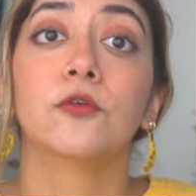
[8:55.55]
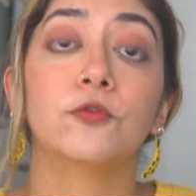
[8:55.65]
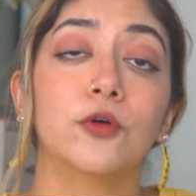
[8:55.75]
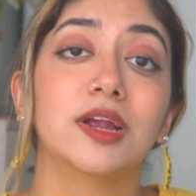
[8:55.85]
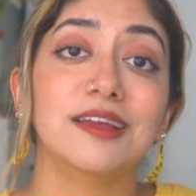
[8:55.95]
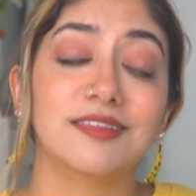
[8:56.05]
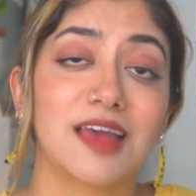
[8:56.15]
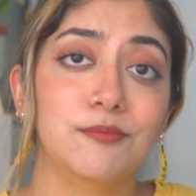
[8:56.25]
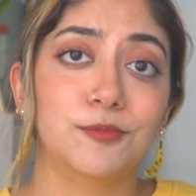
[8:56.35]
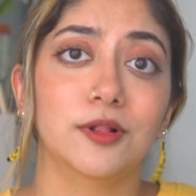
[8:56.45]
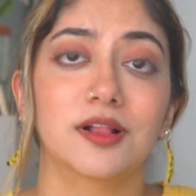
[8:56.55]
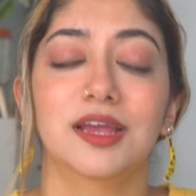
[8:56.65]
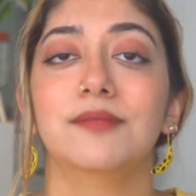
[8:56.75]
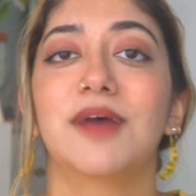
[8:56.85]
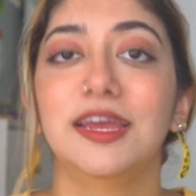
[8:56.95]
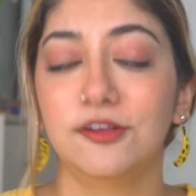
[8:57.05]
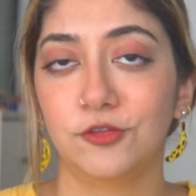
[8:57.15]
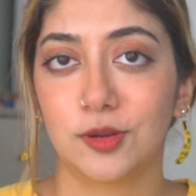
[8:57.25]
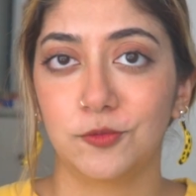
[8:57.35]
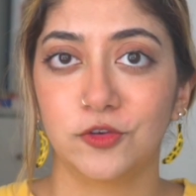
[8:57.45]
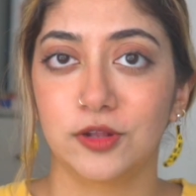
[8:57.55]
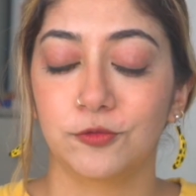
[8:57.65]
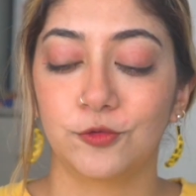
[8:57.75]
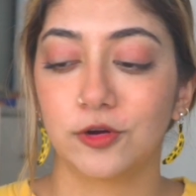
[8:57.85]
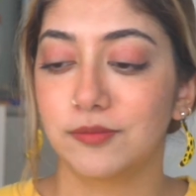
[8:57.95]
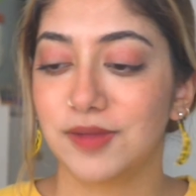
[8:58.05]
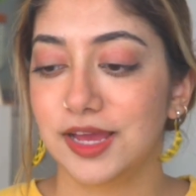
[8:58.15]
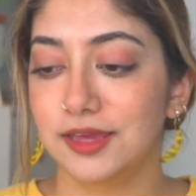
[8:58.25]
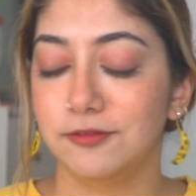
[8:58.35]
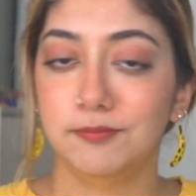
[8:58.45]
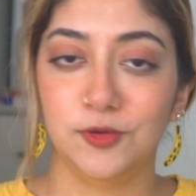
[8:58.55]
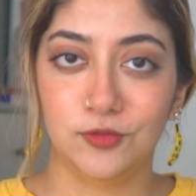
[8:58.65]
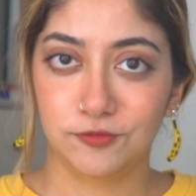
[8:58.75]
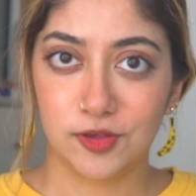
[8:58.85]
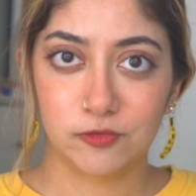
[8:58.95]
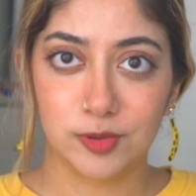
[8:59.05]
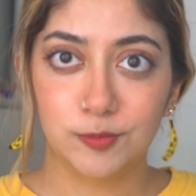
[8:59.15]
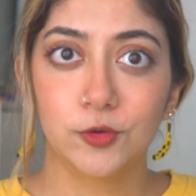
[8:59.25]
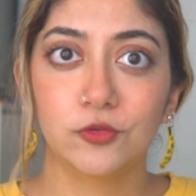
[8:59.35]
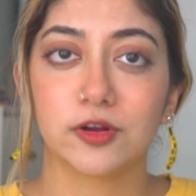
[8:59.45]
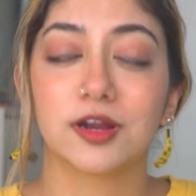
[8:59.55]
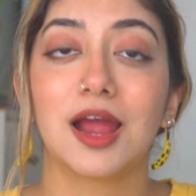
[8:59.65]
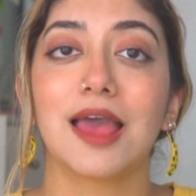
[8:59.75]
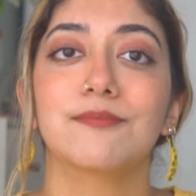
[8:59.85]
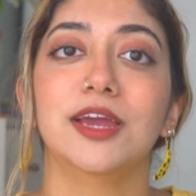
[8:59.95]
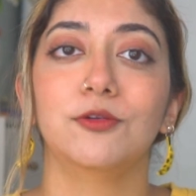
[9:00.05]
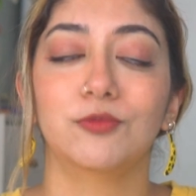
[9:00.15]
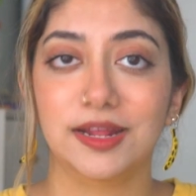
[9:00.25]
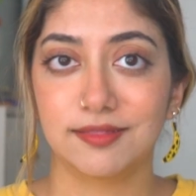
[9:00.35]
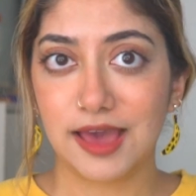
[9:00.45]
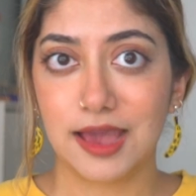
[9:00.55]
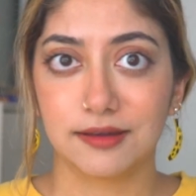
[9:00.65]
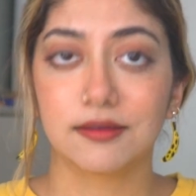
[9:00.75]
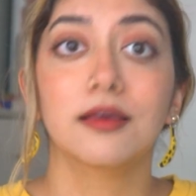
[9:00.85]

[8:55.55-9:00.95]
For example, in my description for my music festival poster, I might write that